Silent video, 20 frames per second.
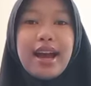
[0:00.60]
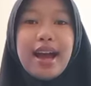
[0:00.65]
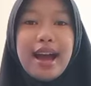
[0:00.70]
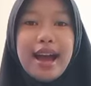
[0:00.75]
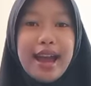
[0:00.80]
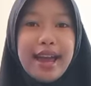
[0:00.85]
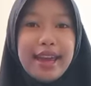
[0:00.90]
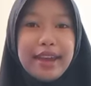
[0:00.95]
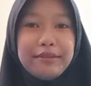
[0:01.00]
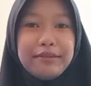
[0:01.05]

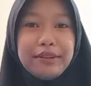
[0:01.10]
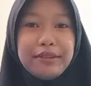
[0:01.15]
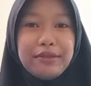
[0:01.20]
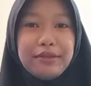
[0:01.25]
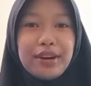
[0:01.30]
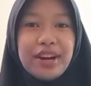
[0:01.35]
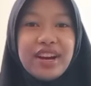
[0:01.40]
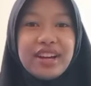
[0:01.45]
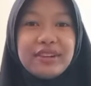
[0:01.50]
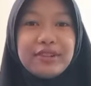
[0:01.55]
Hi
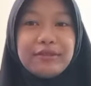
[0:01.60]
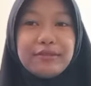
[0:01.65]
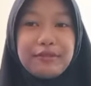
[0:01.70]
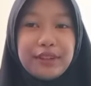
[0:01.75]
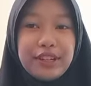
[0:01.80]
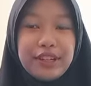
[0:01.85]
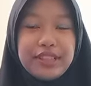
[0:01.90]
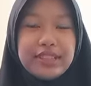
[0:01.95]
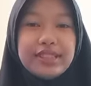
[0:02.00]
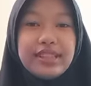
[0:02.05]
everyone.
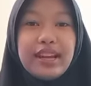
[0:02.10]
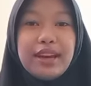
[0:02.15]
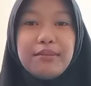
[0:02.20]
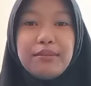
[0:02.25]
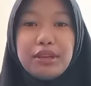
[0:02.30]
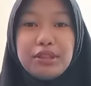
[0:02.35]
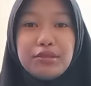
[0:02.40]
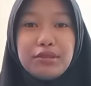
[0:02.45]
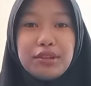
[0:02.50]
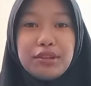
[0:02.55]
First, let
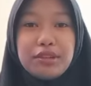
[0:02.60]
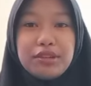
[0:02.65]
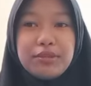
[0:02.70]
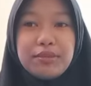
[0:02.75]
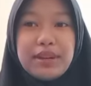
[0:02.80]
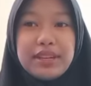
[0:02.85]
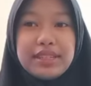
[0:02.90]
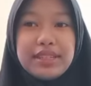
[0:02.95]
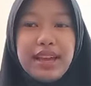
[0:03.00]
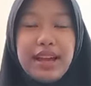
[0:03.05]
me introduce
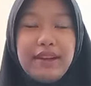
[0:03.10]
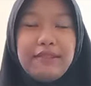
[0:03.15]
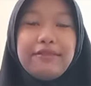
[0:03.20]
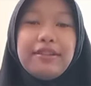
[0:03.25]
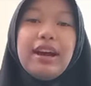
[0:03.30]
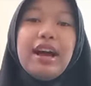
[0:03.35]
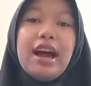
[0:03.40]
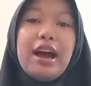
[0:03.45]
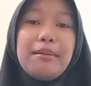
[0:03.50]
myself.